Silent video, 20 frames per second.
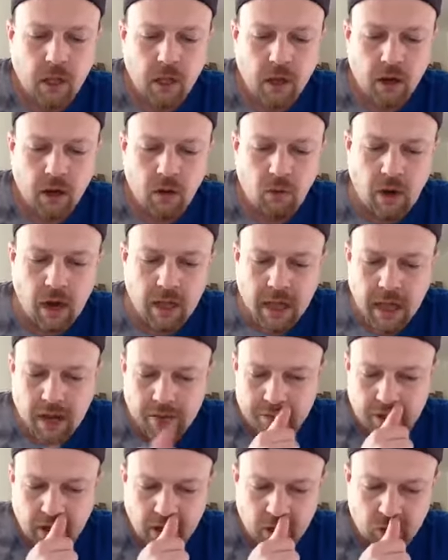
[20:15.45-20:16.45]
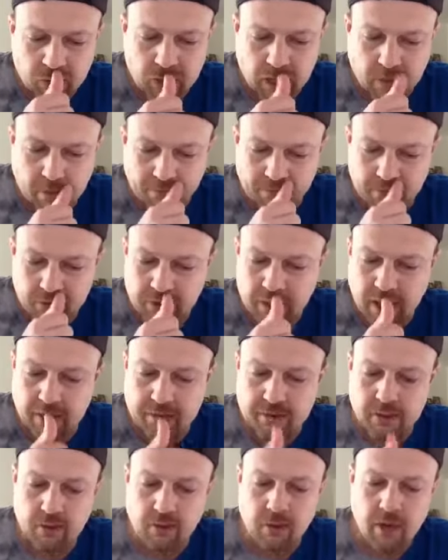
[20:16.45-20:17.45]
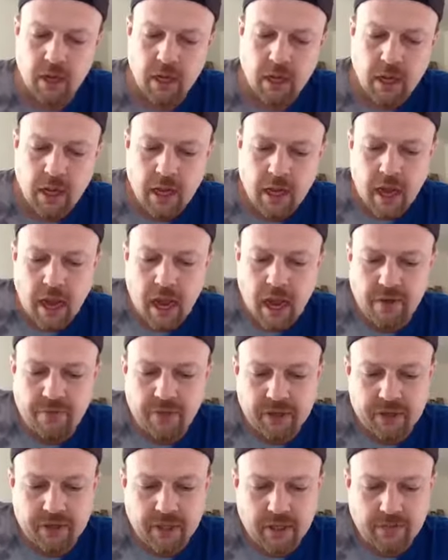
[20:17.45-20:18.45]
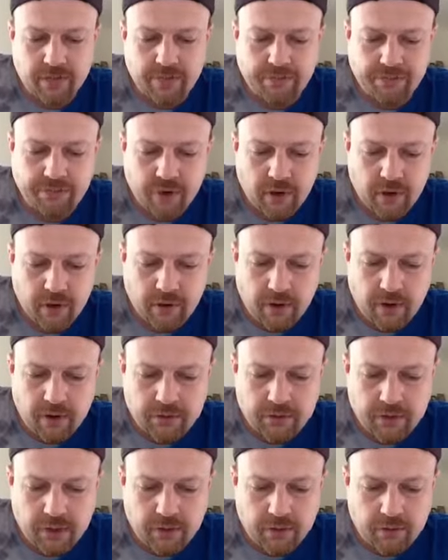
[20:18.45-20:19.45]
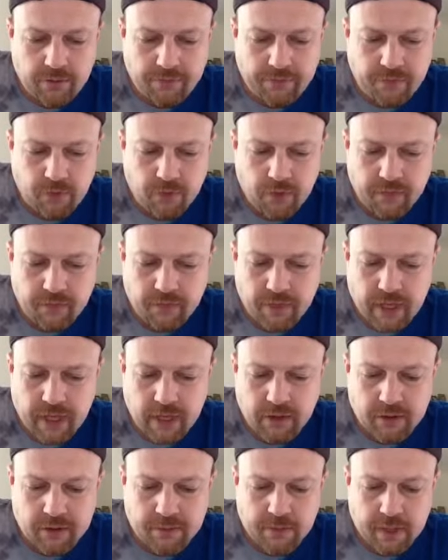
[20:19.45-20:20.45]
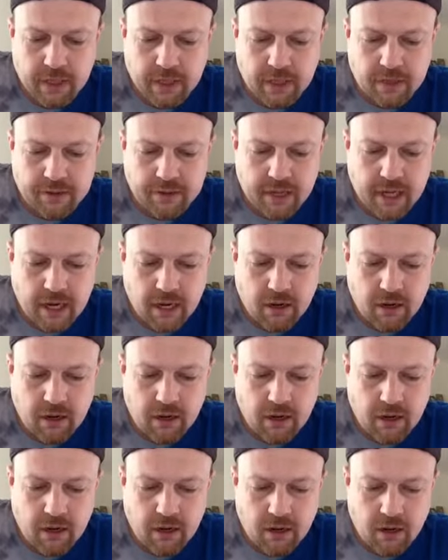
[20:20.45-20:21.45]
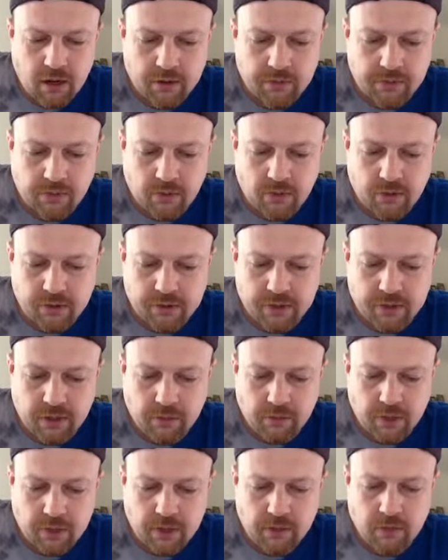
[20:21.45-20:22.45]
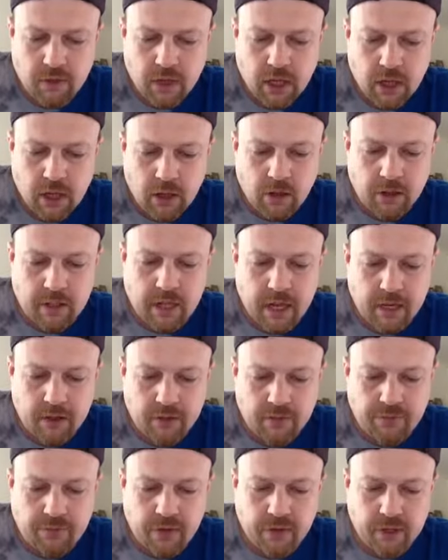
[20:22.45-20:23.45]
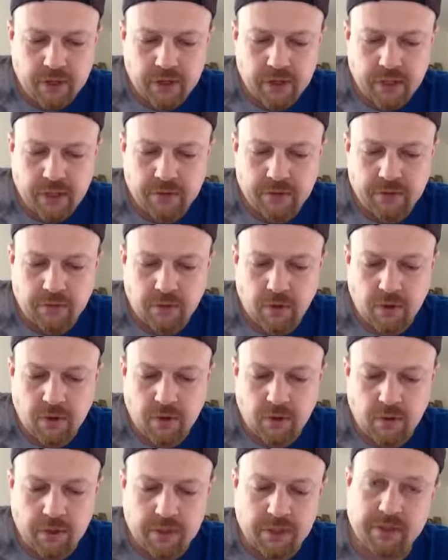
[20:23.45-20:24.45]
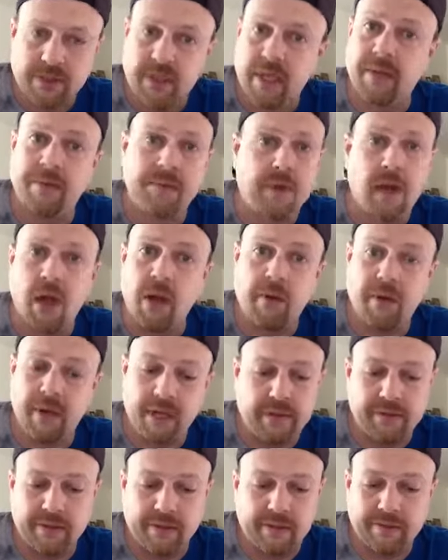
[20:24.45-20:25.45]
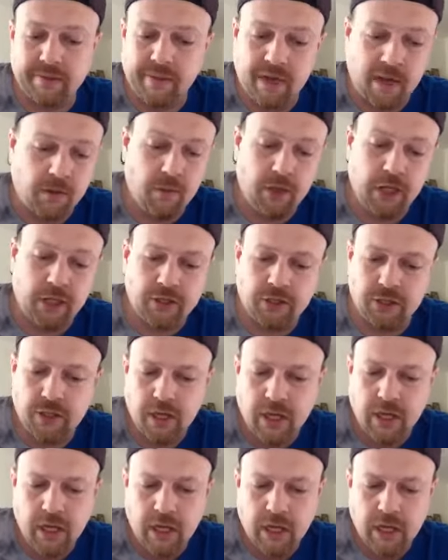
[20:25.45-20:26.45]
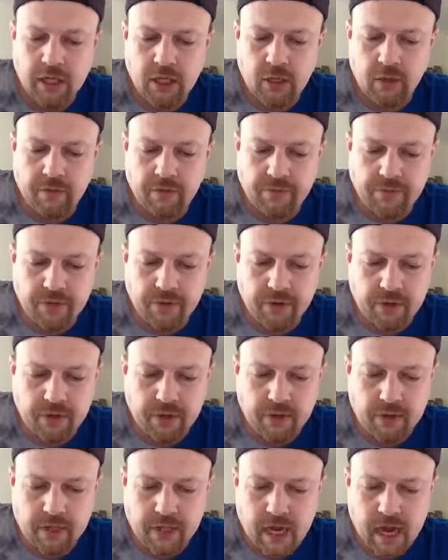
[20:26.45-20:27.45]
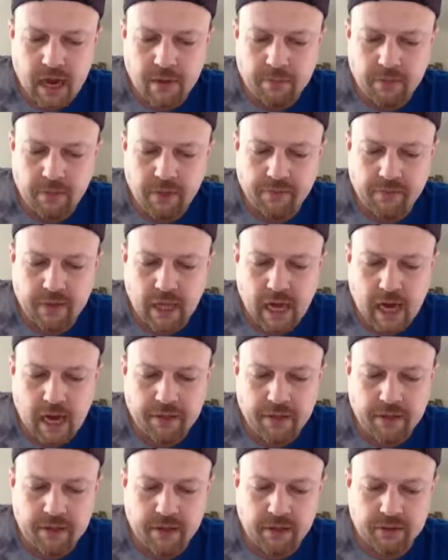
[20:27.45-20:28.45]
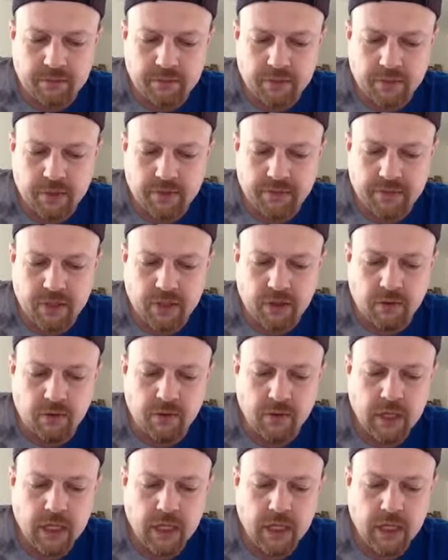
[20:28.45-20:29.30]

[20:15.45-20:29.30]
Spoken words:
While out there, I also got my first tattoo. If I send you a photo of it, can you display it on the air for all to see? When you look at your reflection, is it all you want to see? No, it isn't. I wish. Do you ever feel that you cannot believe in God that doesn't believe in you?